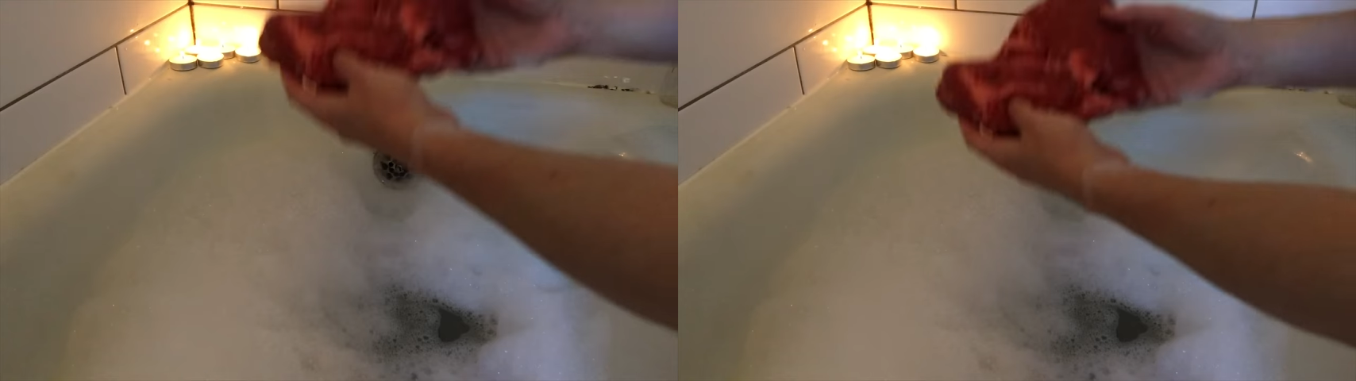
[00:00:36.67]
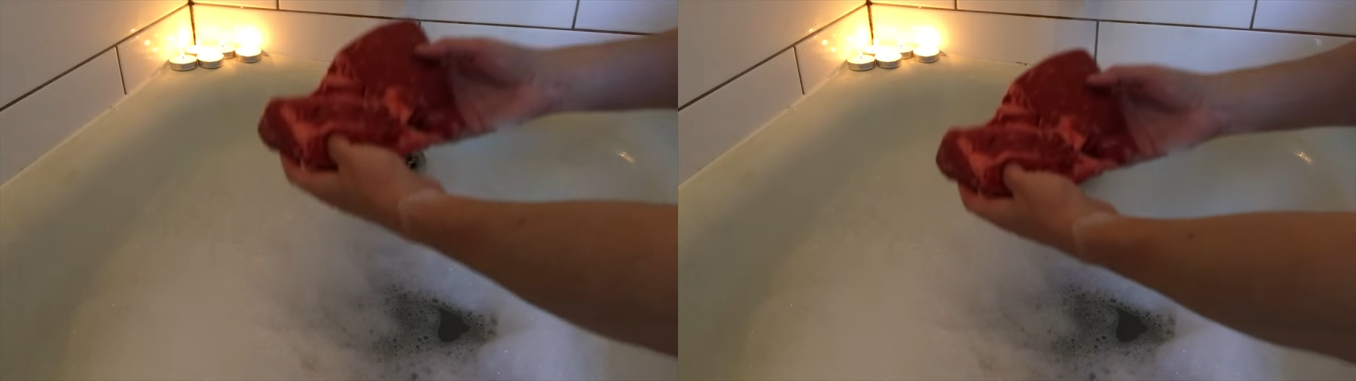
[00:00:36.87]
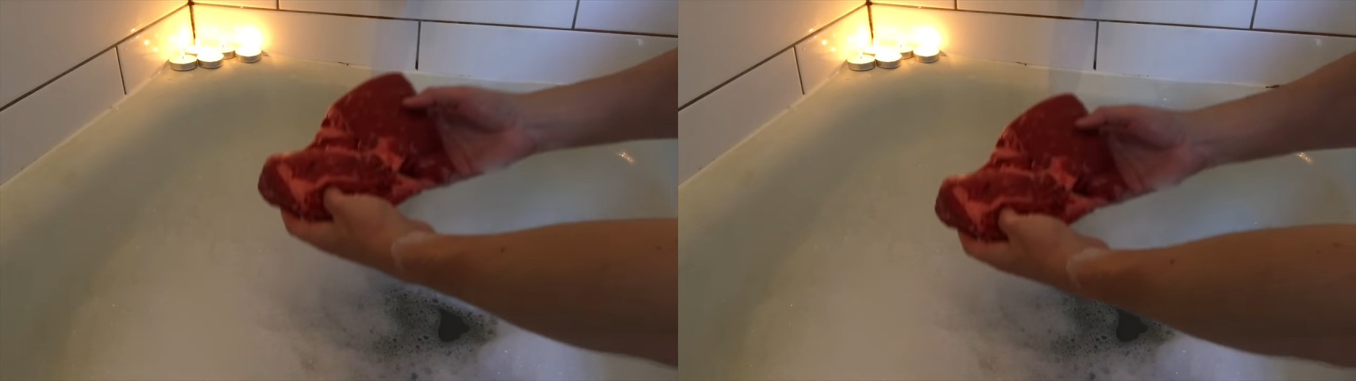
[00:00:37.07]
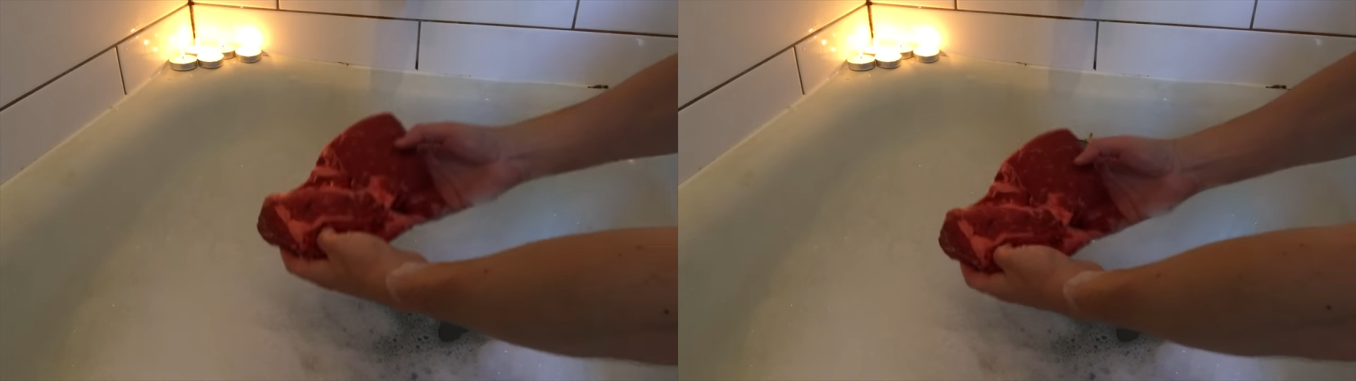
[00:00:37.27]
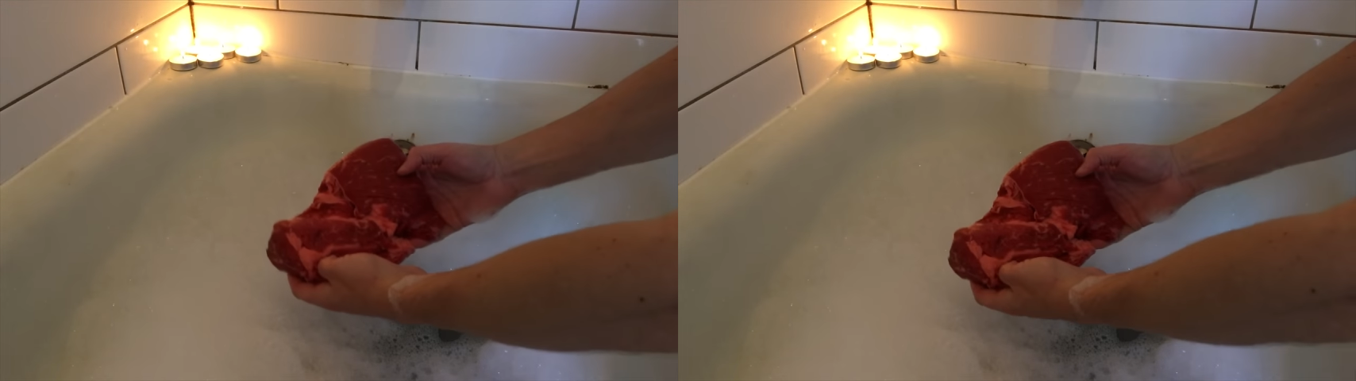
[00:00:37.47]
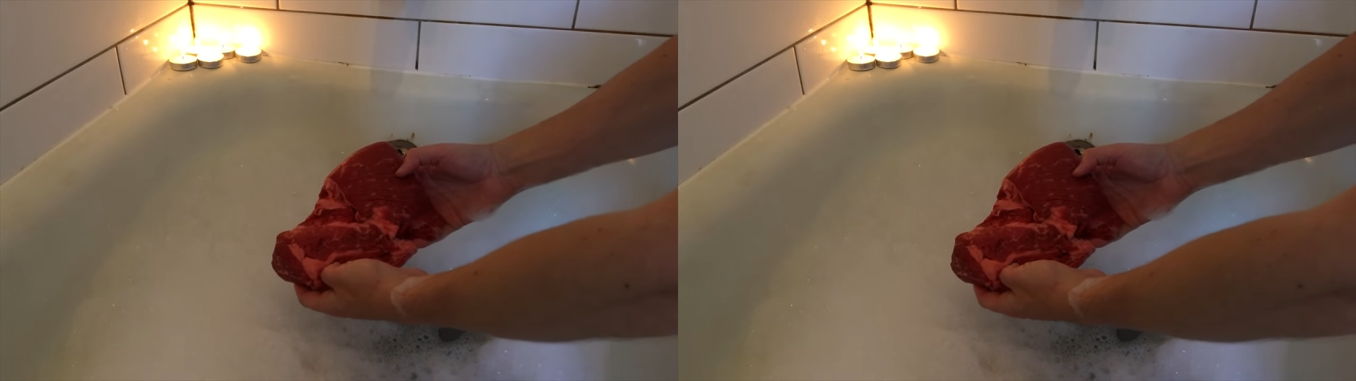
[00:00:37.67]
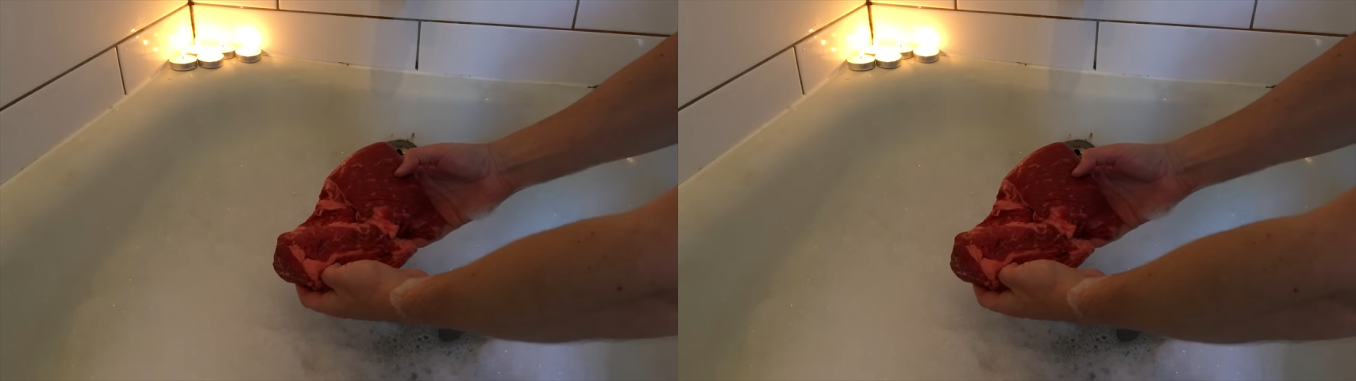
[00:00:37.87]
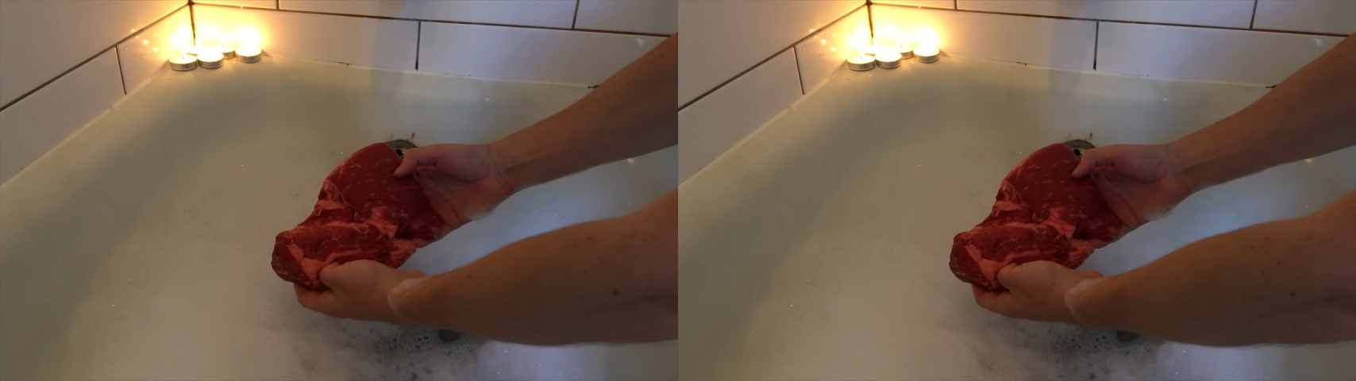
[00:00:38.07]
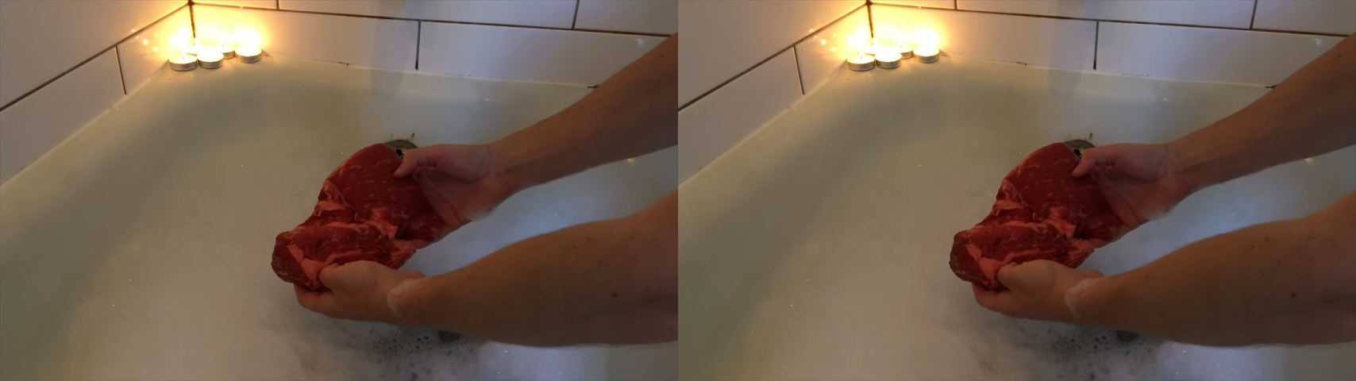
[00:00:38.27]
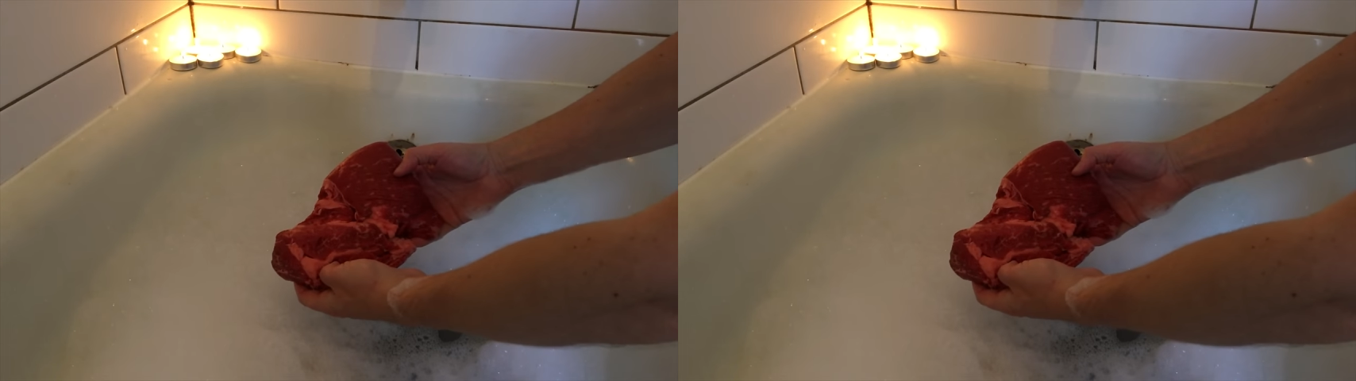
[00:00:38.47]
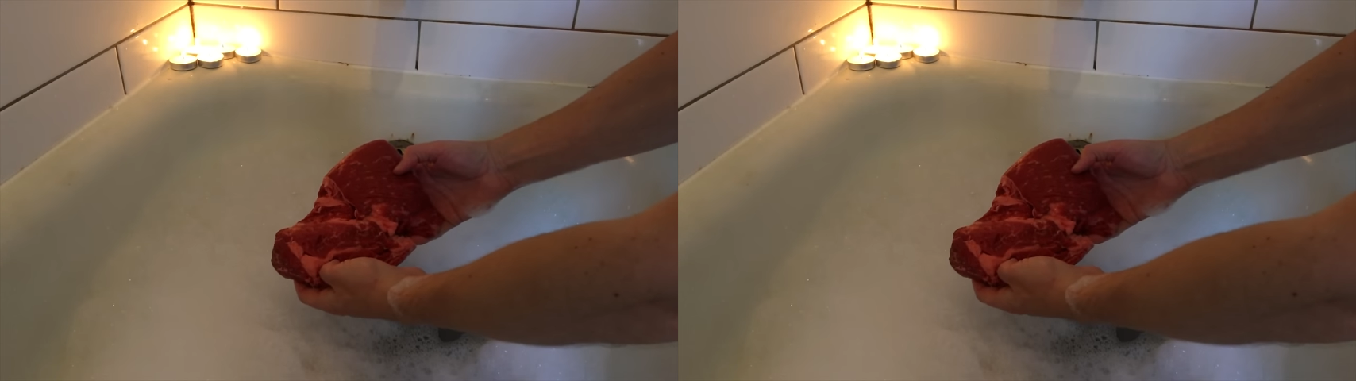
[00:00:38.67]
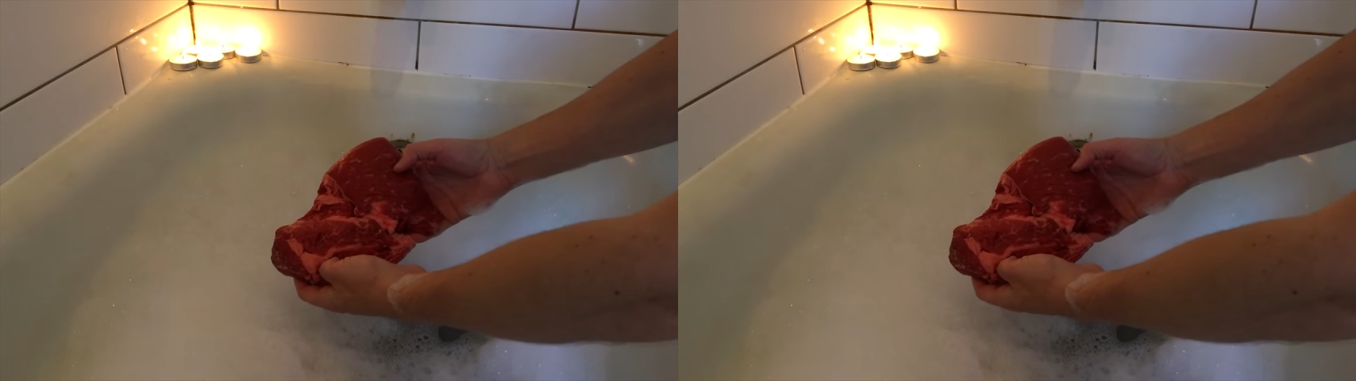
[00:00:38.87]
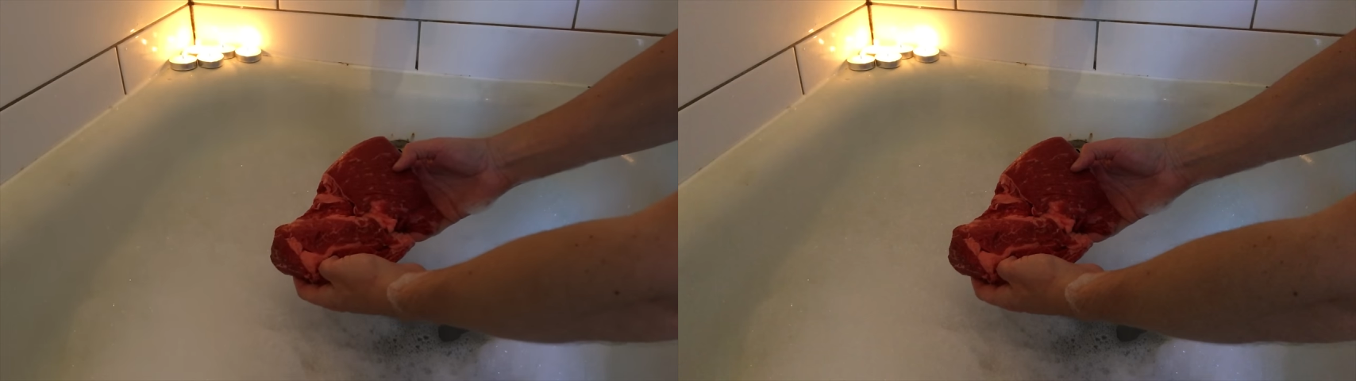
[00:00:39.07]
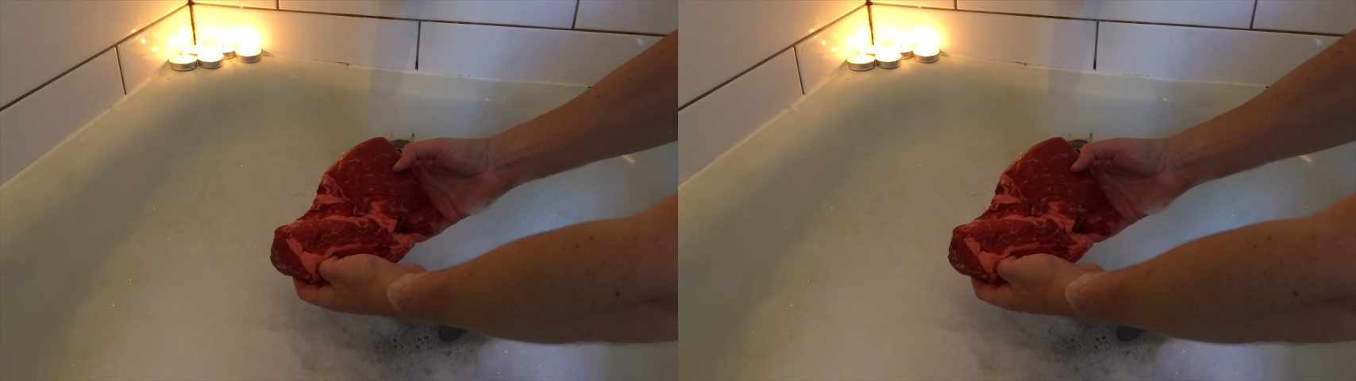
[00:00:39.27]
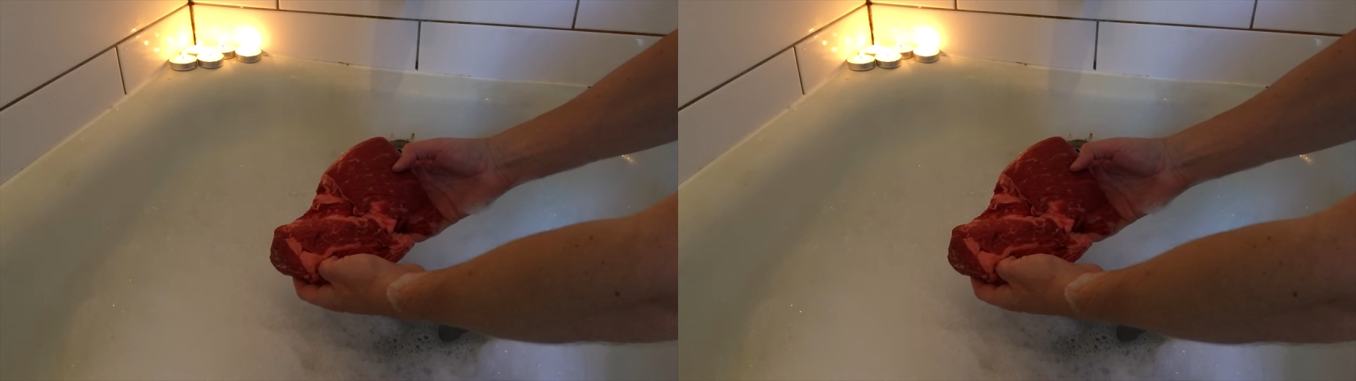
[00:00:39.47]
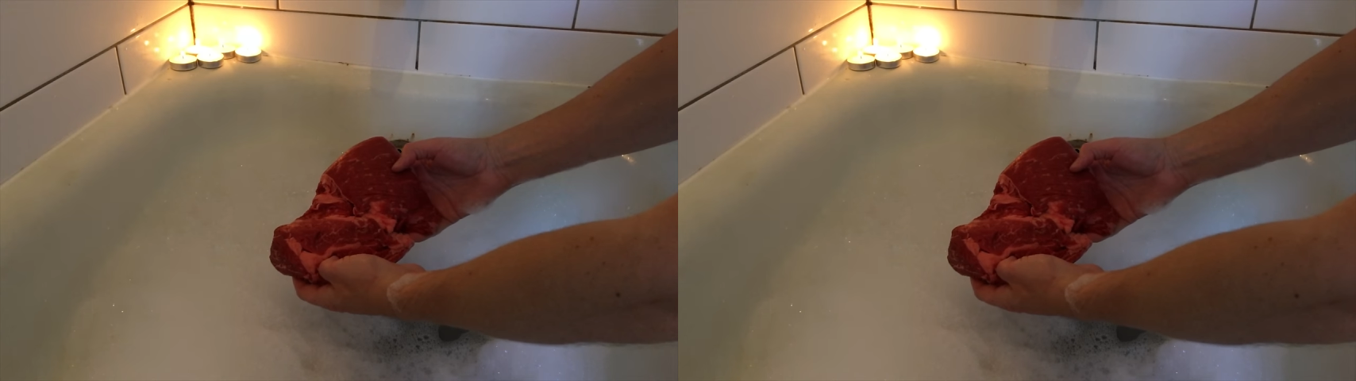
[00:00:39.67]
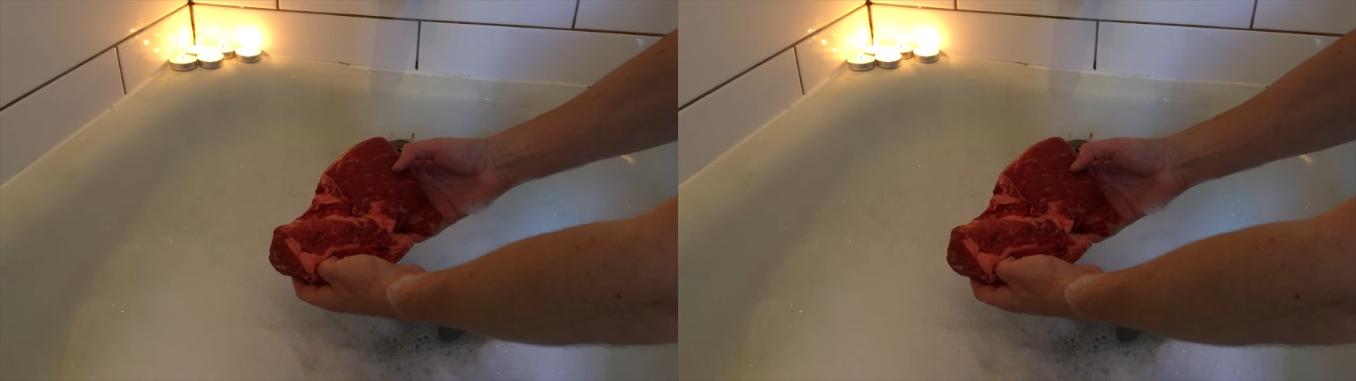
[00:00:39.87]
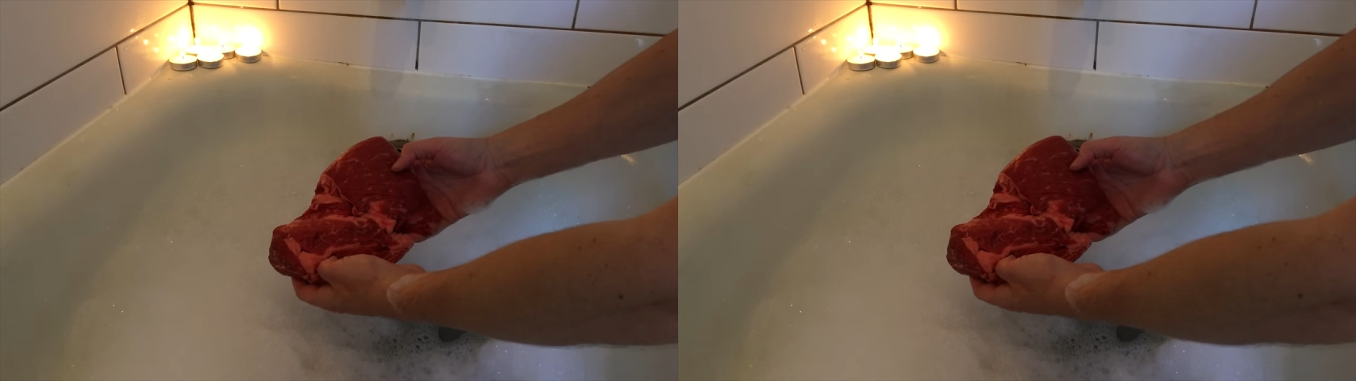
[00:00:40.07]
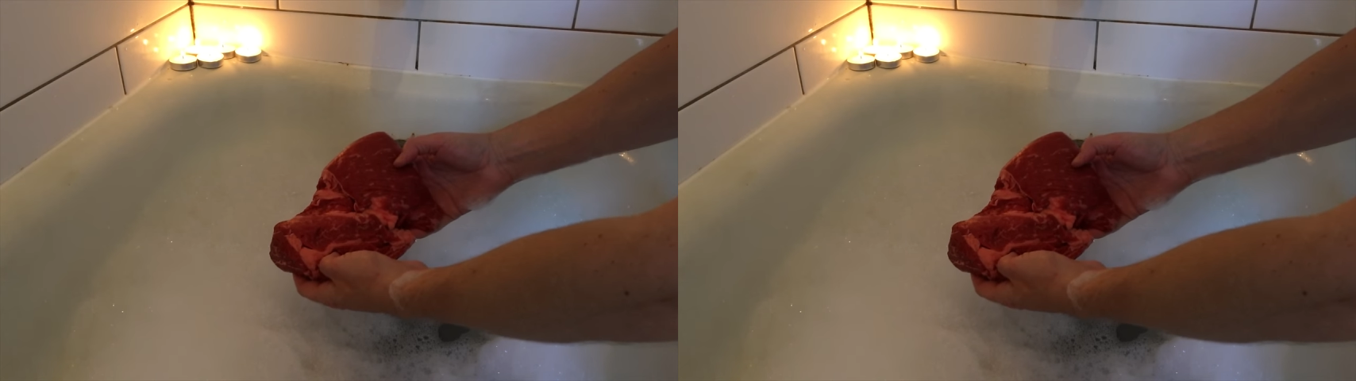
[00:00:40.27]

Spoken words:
Nobody's mouth can be seen.